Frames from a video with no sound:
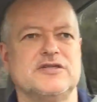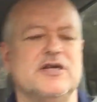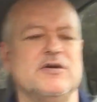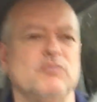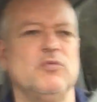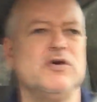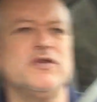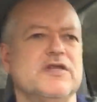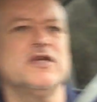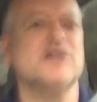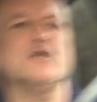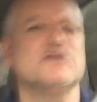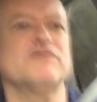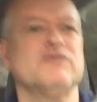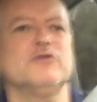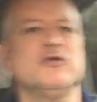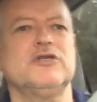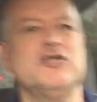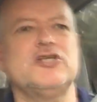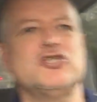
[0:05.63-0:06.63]
And one thing that's
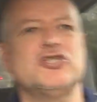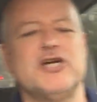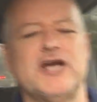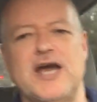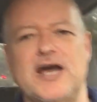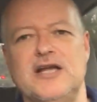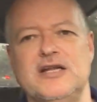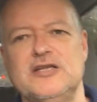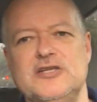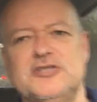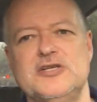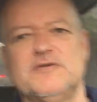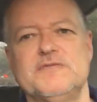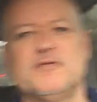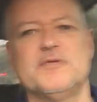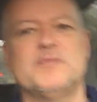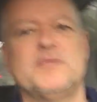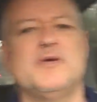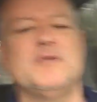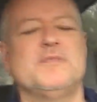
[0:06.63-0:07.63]
really challenging
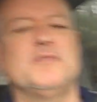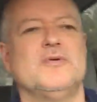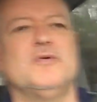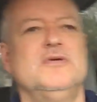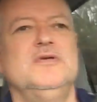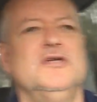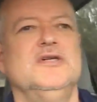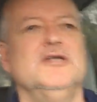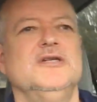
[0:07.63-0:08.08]
for people